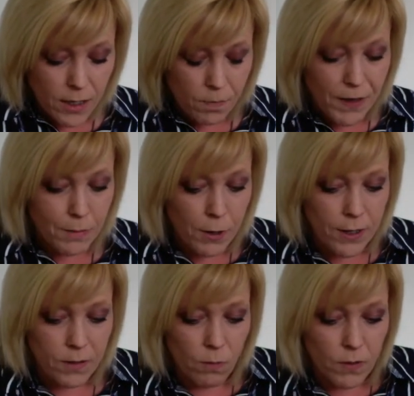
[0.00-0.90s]
this
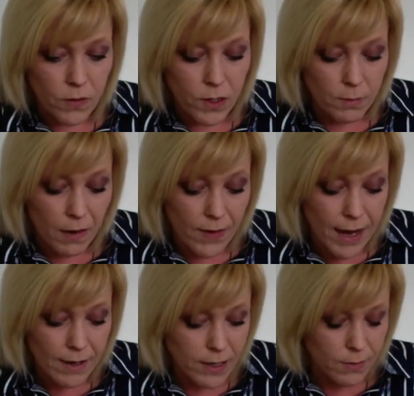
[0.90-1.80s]
person wants some of
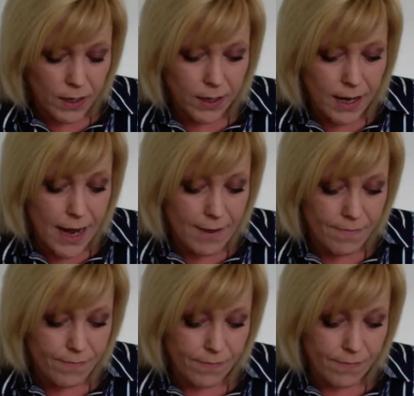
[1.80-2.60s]
it because, yeah,